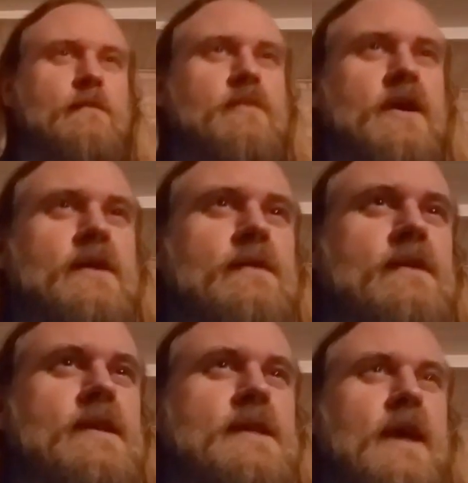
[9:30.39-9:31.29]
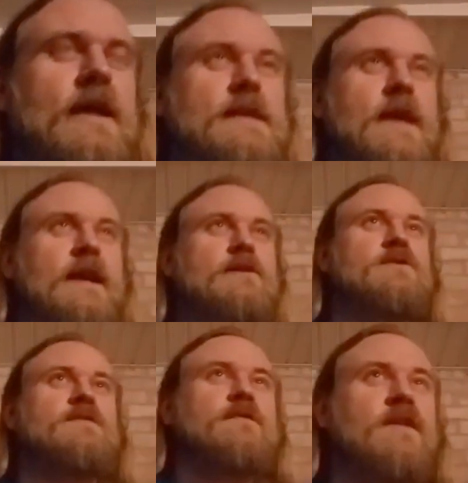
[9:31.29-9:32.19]
But to say it's not a
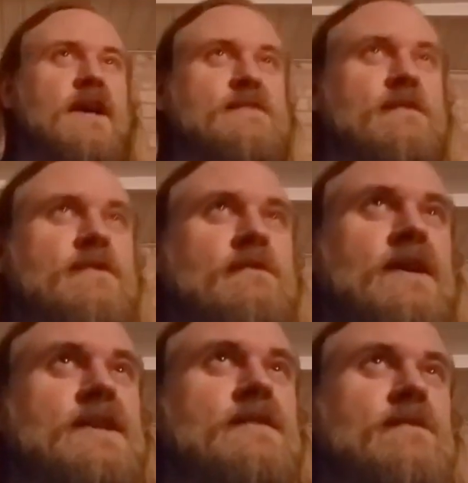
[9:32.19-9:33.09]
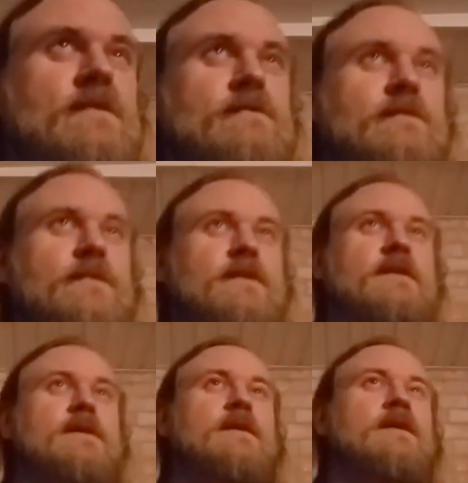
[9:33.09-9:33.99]
useful philosophy for the rest of you,
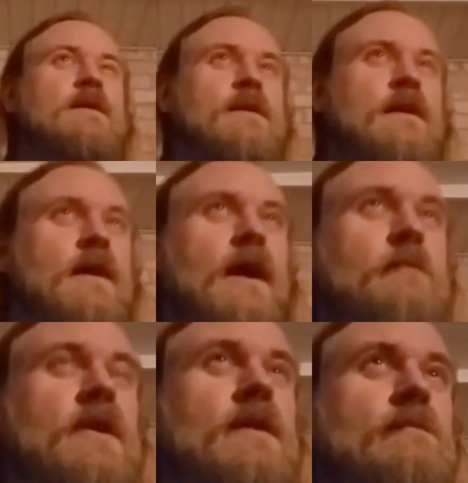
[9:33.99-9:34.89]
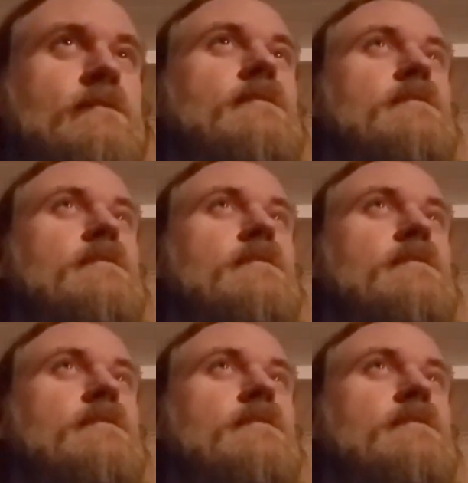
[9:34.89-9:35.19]
I mean,